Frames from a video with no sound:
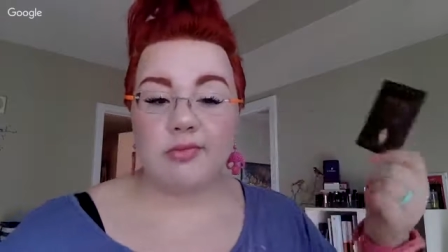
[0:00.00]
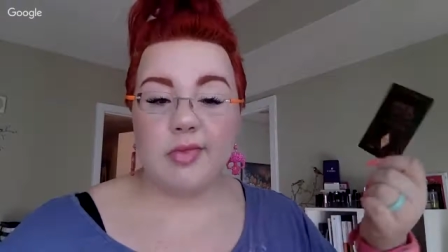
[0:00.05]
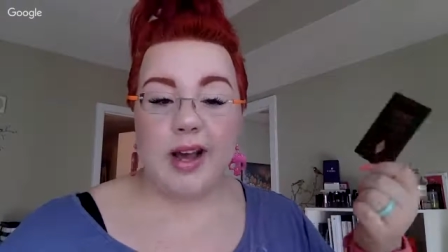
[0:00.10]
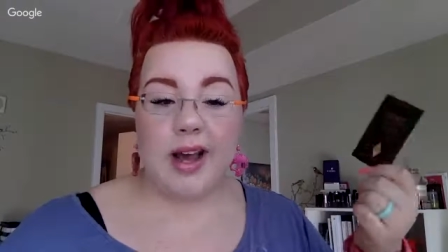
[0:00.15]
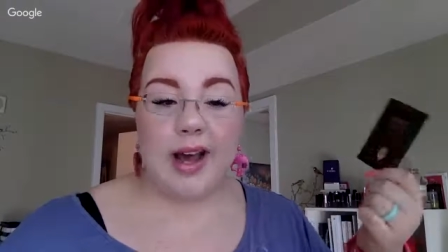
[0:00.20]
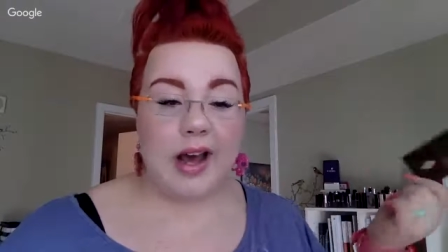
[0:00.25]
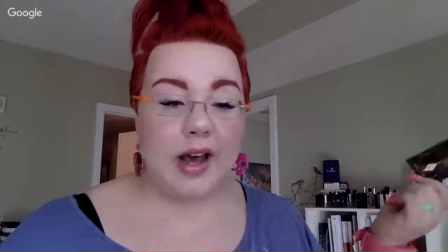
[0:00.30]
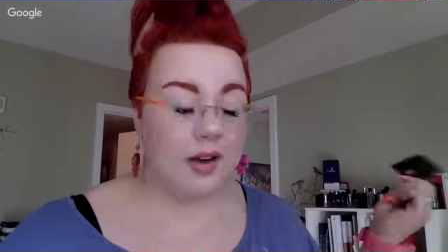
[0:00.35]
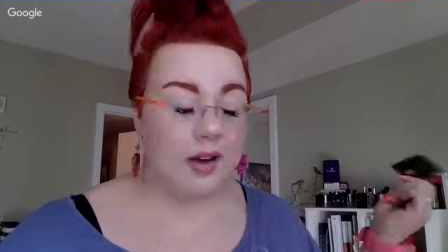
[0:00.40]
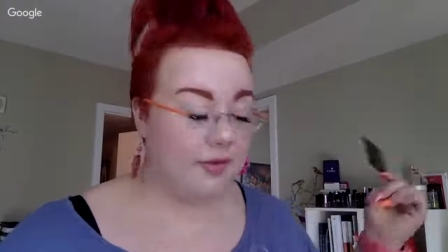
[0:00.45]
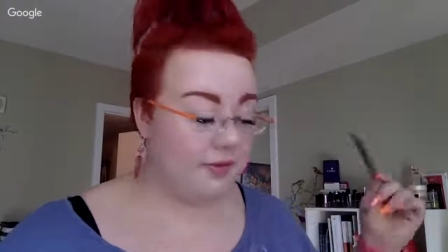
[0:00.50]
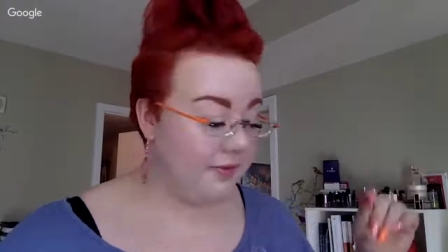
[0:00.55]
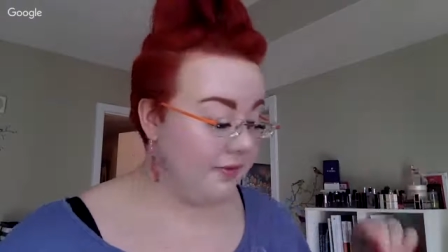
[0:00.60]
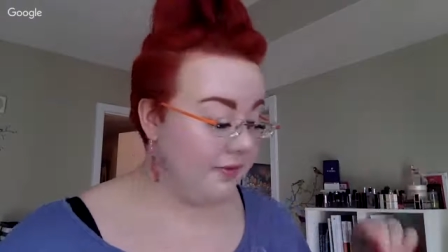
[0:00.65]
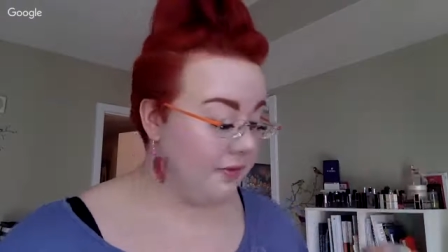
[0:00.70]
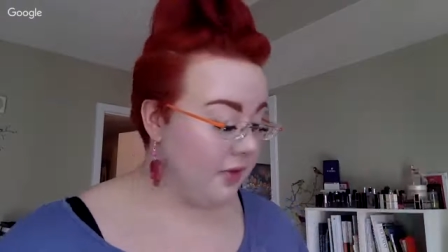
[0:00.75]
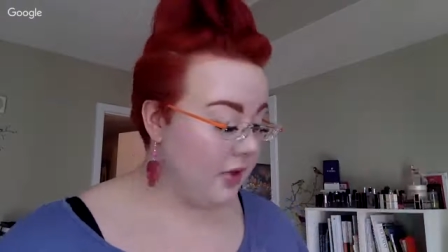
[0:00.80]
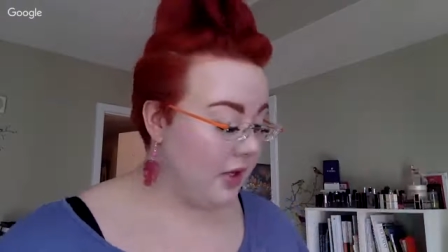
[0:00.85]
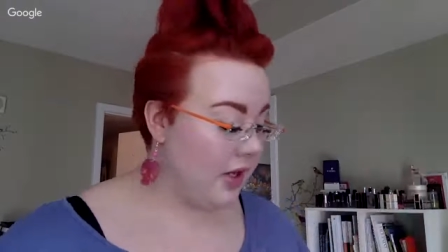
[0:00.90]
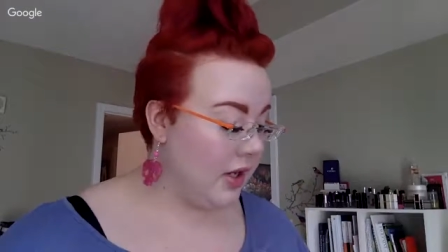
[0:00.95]
have
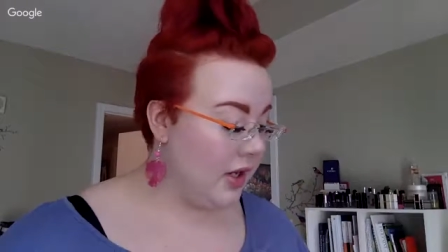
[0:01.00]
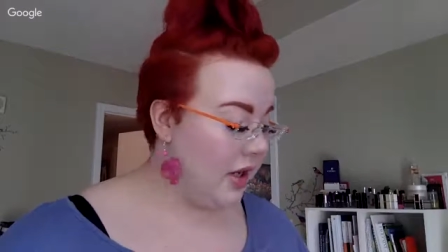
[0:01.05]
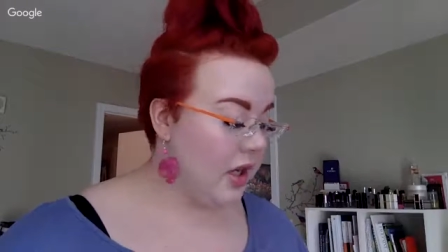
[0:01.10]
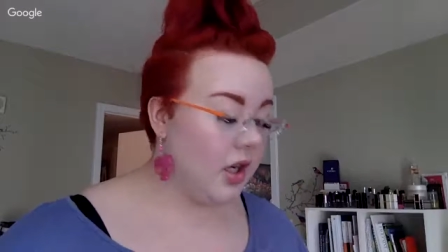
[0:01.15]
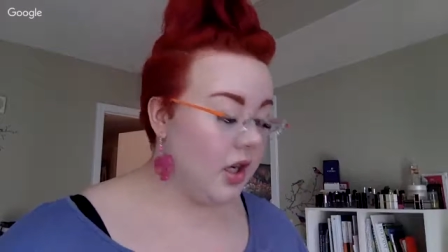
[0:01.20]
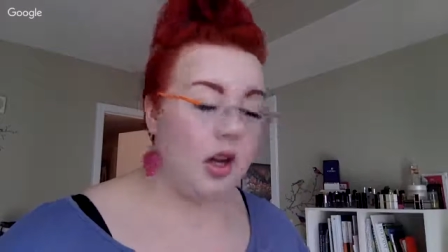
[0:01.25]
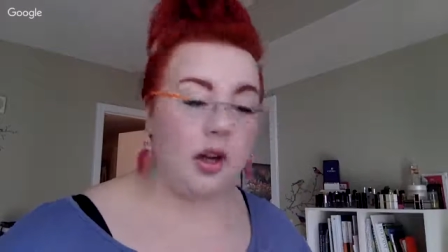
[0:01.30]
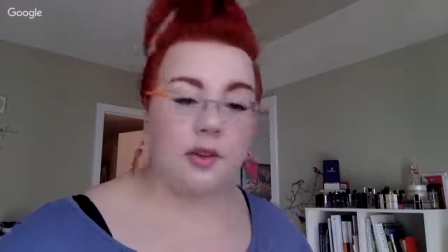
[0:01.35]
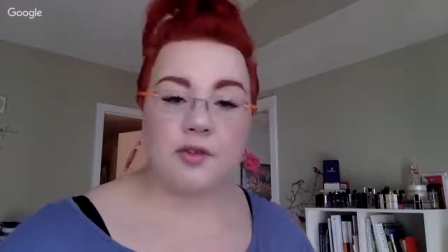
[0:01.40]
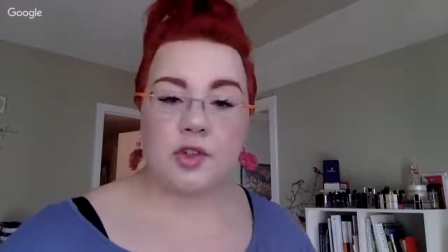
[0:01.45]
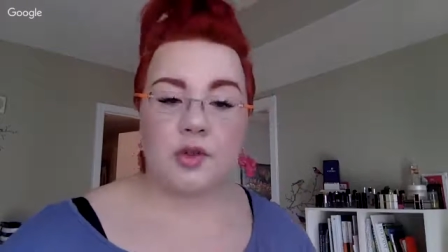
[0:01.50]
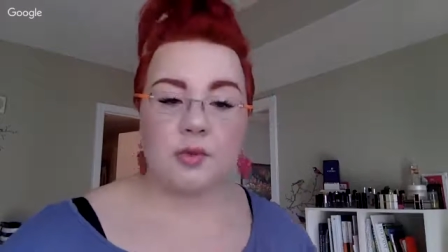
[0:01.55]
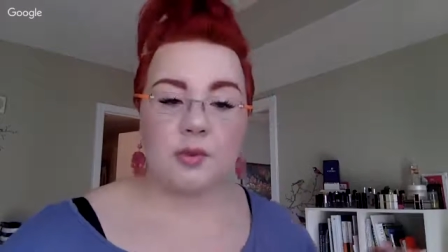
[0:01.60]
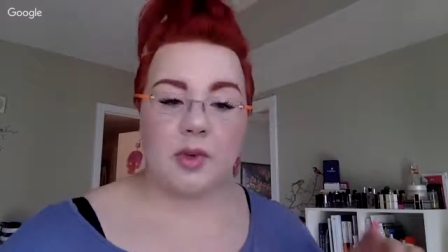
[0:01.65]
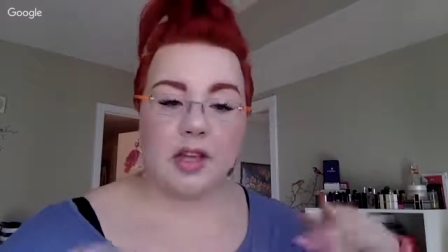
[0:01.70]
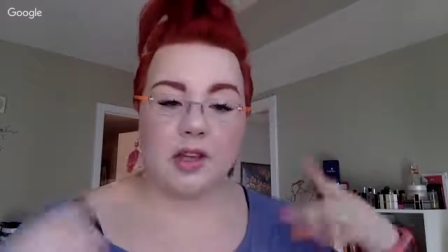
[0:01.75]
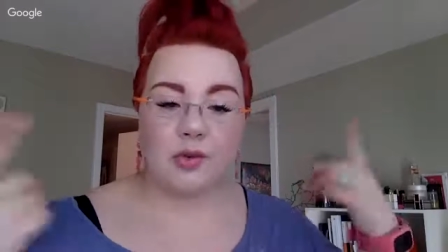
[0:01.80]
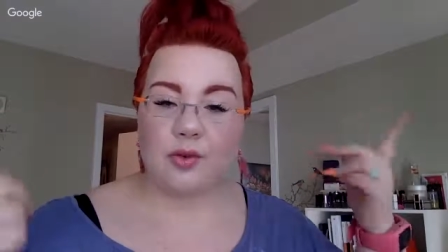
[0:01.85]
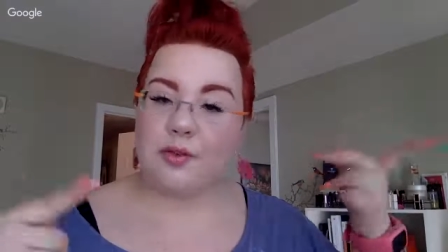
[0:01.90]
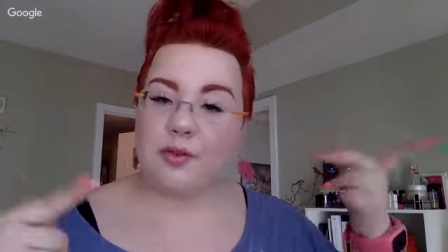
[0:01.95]
enough to
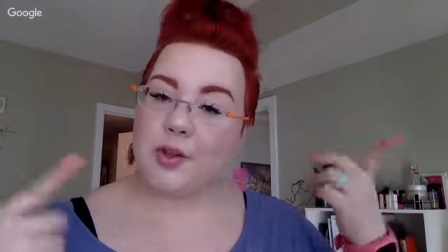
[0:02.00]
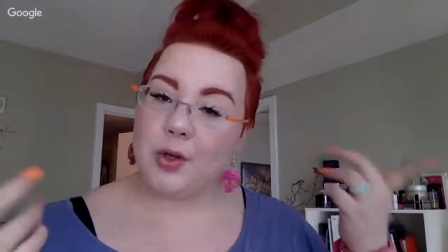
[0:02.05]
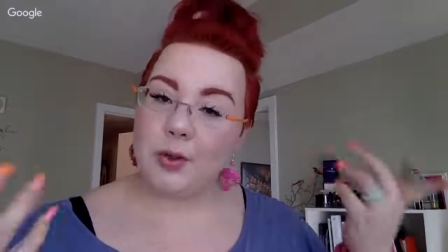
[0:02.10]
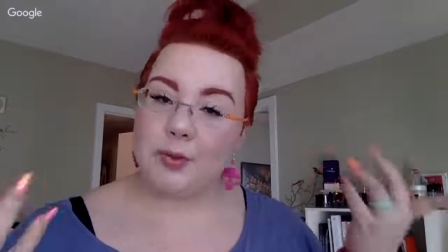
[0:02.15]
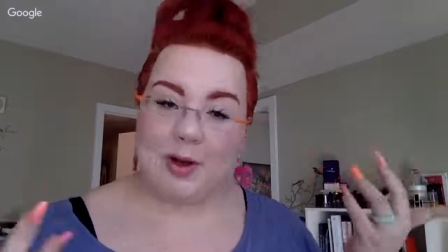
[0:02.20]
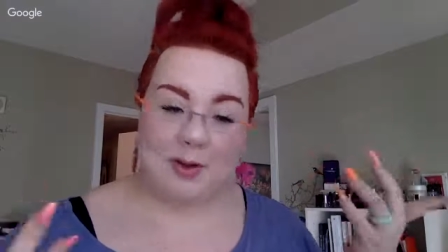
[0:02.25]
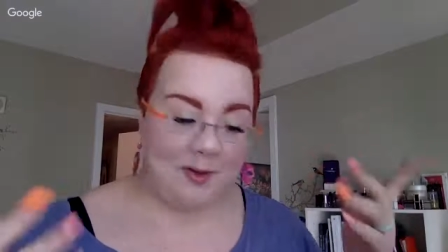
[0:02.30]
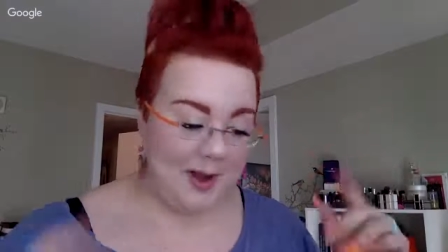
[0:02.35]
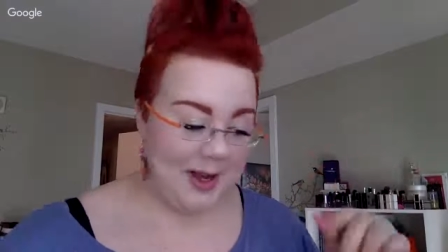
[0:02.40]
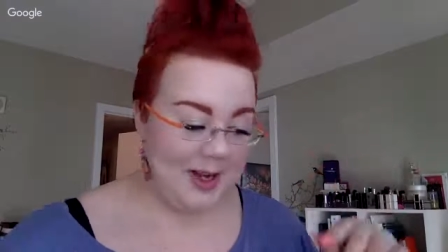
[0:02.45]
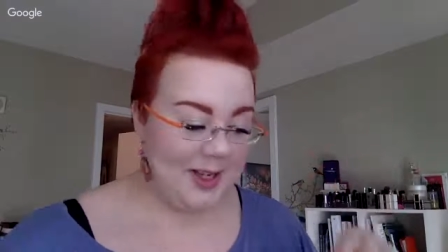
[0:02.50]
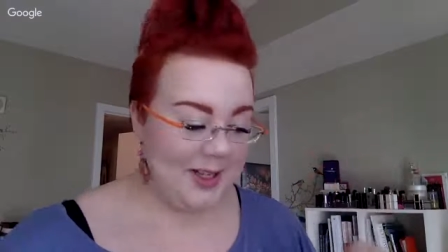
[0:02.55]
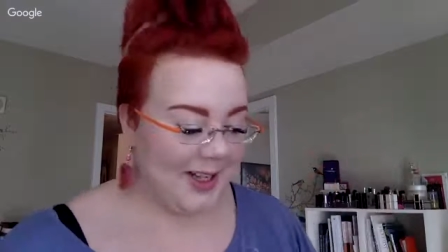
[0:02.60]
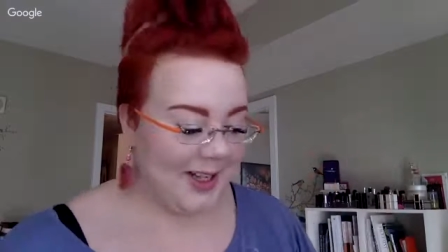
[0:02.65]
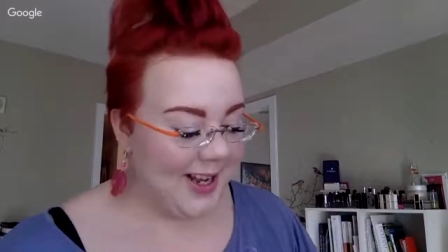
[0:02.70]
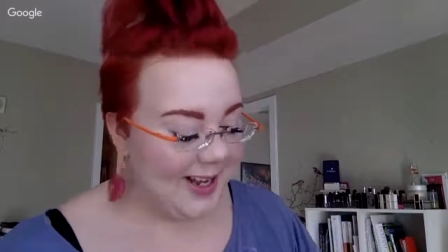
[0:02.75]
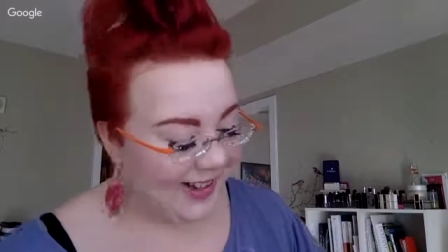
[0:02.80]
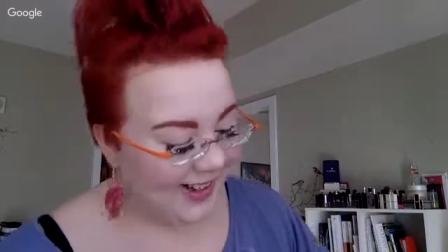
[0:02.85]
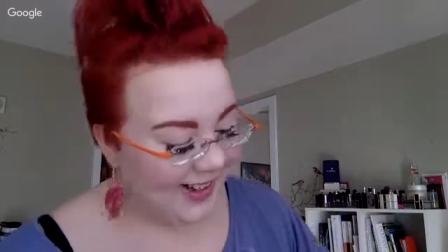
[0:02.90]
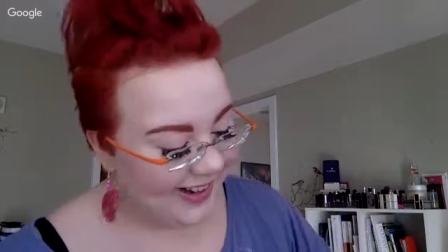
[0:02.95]
make a review of my face.